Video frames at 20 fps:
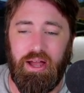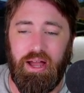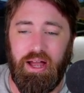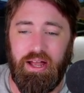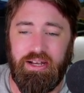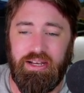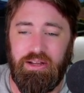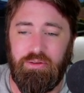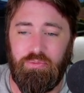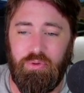
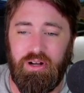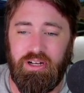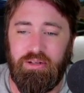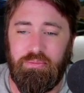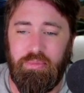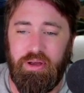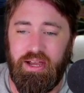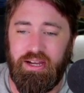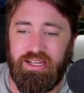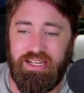on a
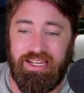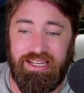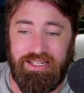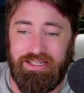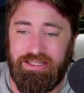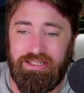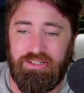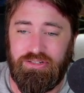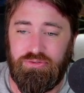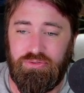running back
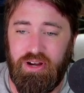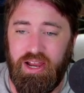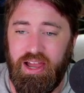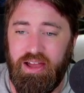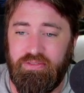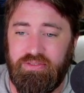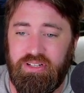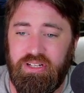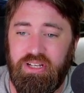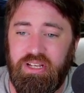in this
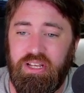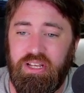draft.